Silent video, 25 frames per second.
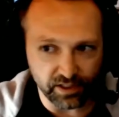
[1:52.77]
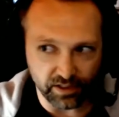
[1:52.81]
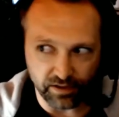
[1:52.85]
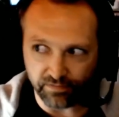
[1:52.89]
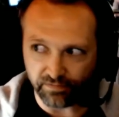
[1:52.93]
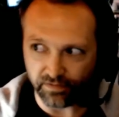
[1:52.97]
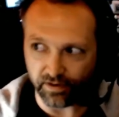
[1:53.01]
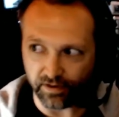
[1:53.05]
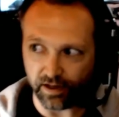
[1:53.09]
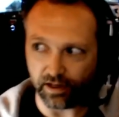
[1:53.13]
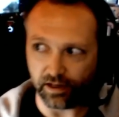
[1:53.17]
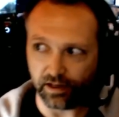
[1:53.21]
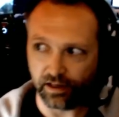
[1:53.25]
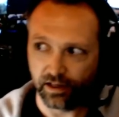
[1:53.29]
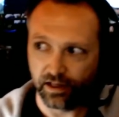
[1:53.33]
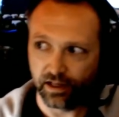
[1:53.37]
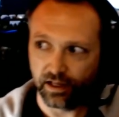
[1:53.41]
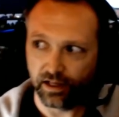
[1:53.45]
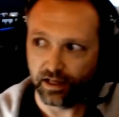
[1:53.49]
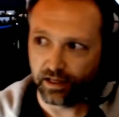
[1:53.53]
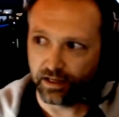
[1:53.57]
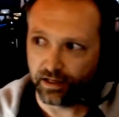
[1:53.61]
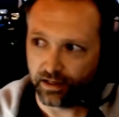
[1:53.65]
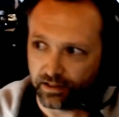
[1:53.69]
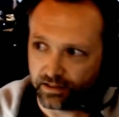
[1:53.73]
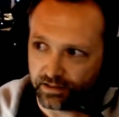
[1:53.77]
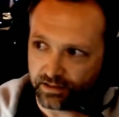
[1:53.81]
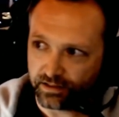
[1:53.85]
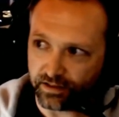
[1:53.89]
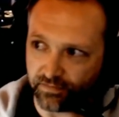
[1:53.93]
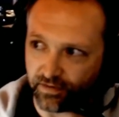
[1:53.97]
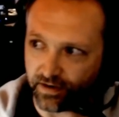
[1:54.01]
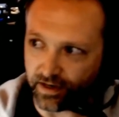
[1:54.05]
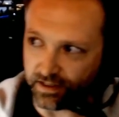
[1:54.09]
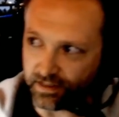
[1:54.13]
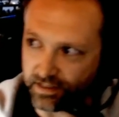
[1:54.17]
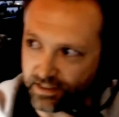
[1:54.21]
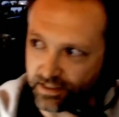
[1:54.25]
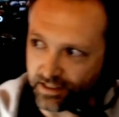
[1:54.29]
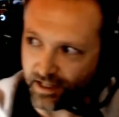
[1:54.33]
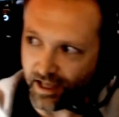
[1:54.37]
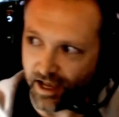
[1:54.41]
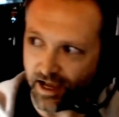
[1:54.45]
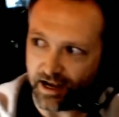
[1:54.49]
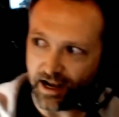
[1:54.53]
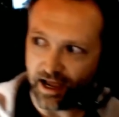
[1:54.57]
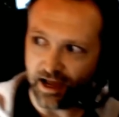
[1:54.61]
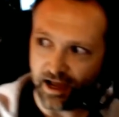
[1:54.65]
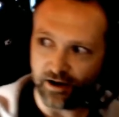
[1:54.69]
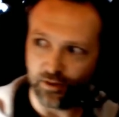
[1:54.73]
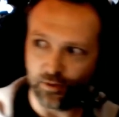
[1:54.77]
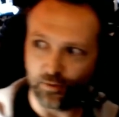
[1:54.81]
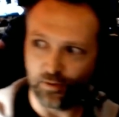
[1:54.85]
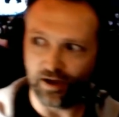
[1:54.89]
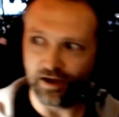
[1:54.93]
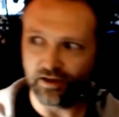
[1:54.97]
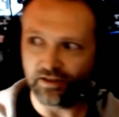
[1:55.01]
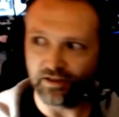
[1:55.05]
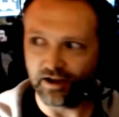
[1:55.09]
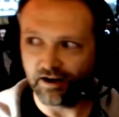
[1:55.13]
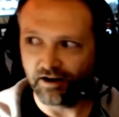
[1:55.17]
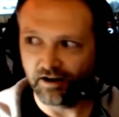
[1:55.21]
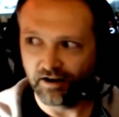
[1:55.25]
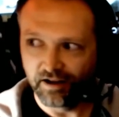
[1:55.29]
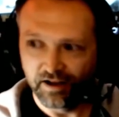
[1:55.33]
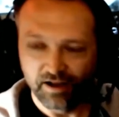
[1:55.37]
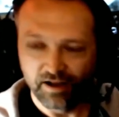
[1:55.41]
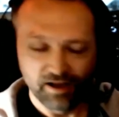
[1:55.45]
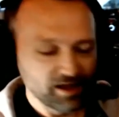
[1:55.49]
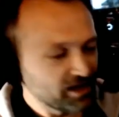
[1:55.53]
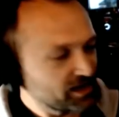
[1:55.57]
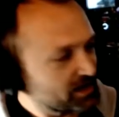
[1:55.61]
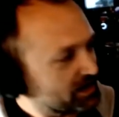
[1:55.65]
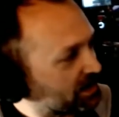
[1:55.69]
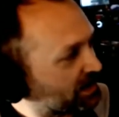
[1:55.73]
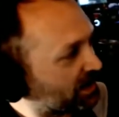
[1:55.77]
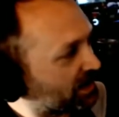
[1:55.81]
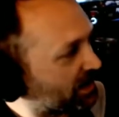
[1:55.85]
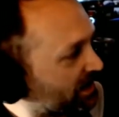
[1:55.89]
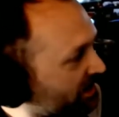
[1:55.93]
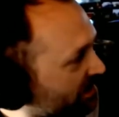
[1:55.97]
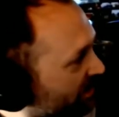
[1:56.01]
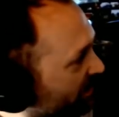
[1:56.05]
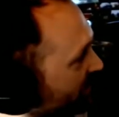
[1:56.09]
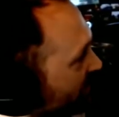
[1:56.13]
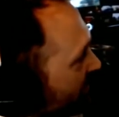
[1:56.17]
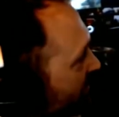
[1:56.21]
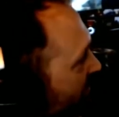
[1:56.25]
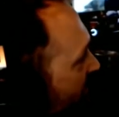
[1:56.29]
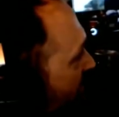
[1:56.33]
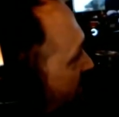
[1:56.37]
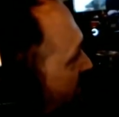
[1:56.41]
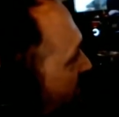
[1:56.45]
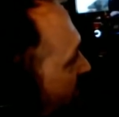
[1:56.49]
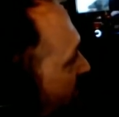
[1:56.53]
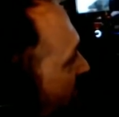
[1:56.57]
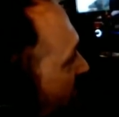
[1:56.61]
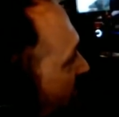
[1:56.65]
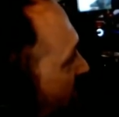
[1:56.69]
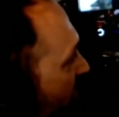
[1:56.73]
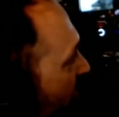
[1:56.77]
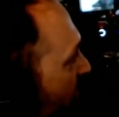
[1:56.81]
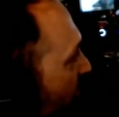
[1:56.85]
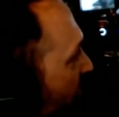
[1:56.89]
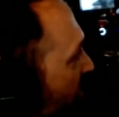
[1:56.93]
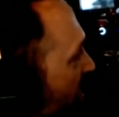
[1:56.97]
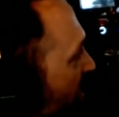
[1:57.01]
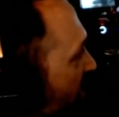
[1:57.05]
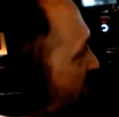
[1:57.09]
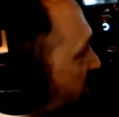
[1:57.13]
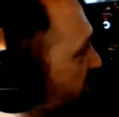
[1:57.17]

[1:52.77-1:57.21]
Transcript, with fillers: And if I see if I can slide out of the way there, uh, we have a